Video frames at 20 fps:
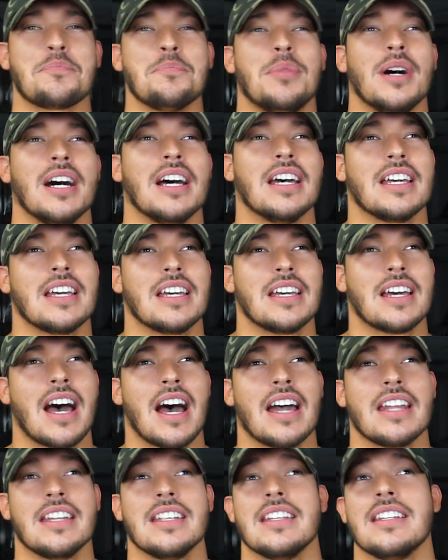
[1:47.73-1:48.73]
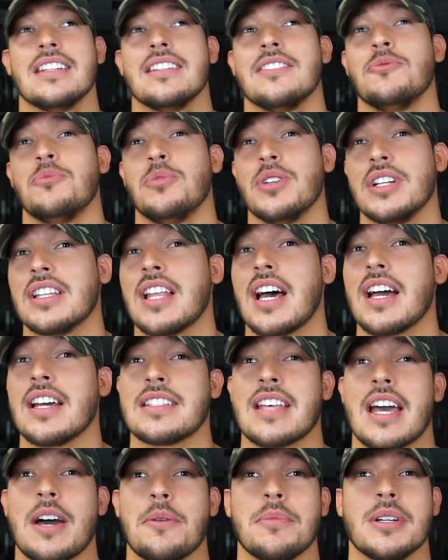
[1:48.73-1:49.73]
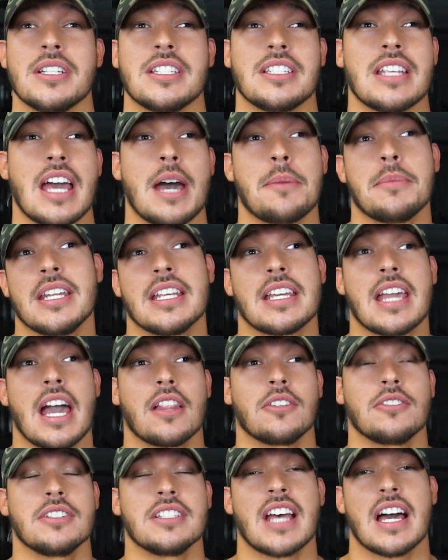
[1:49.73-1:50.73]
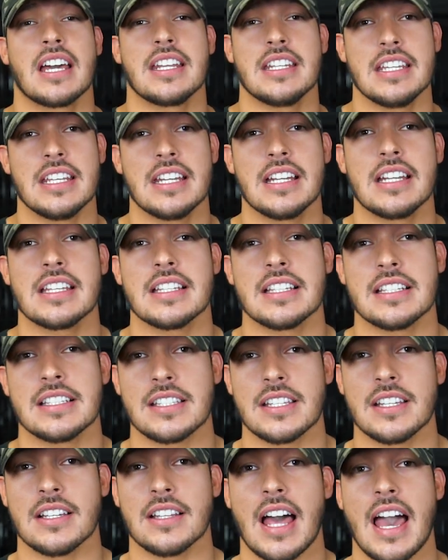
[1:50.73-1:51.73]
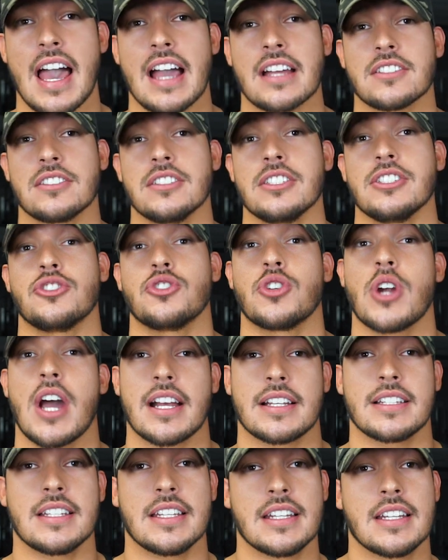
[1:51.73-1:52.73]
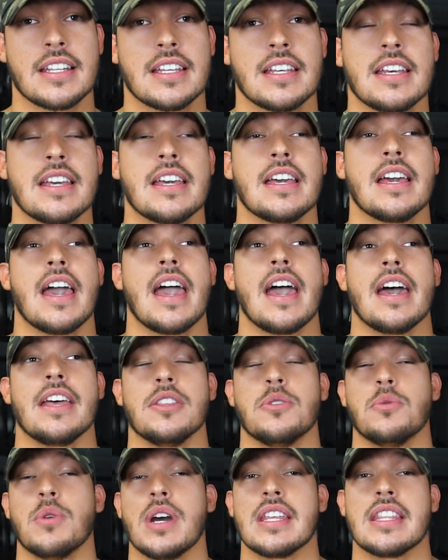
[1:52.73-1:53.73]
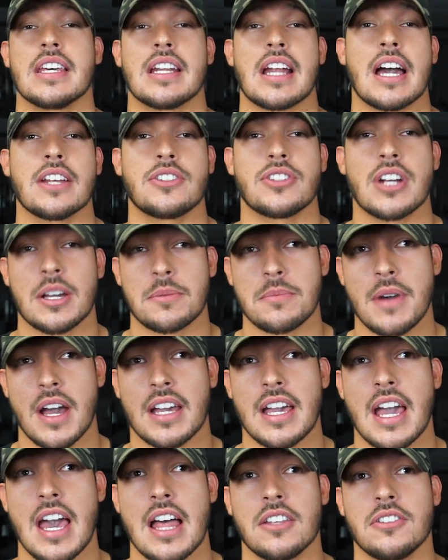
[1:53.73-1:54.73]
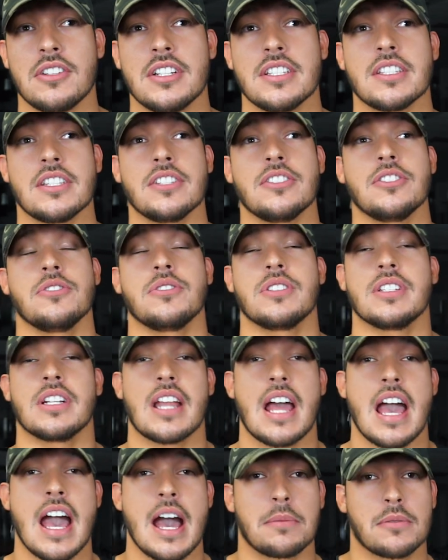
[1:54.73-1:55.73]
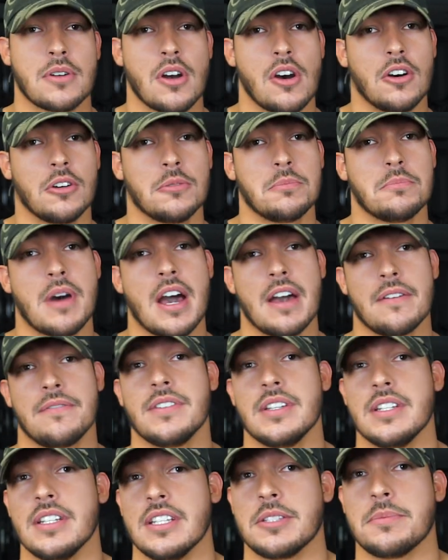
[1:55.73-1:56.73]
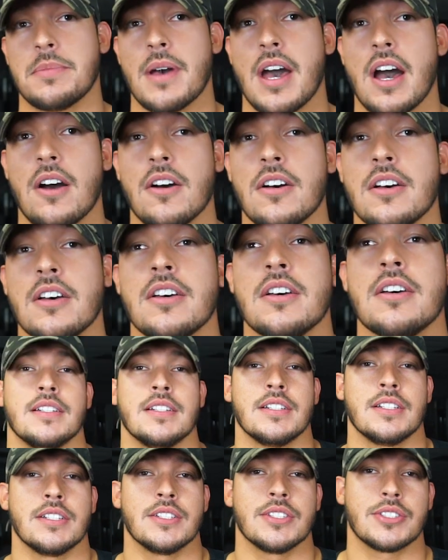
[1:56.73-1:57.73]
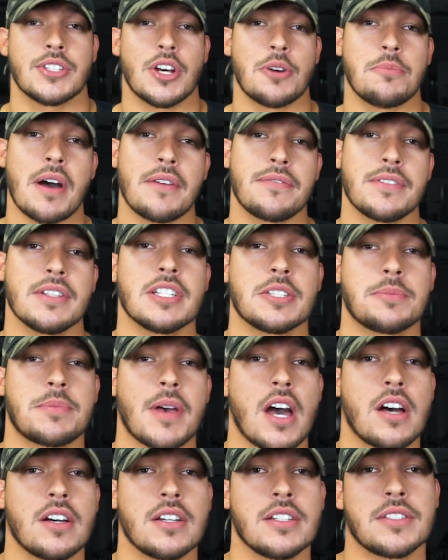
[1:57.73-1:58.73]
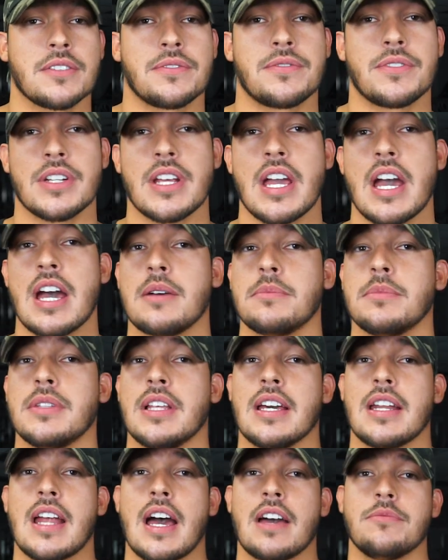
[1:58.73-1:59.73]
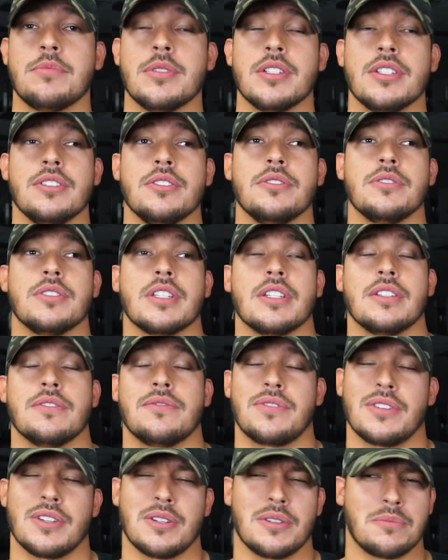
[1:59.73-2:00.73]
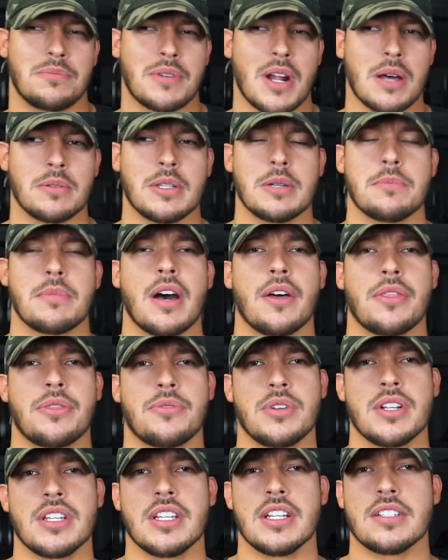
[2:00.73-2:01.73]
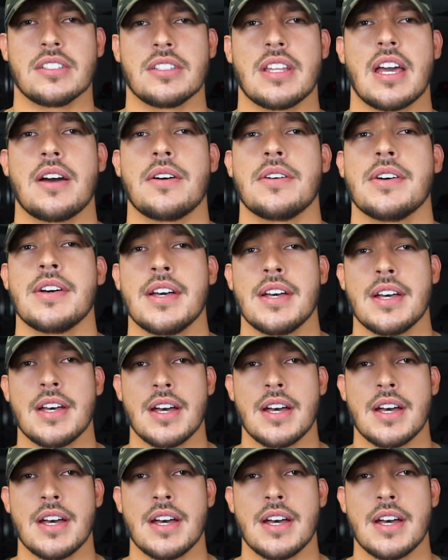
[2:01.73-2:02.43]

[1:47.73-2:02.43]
But I didn't realize how many calories I needed until I actually tracked it. And the way that I track my calories is using an app called MyFitnessPal. So MyFitnessPal is a free app that I've been using for probably about 3 years now.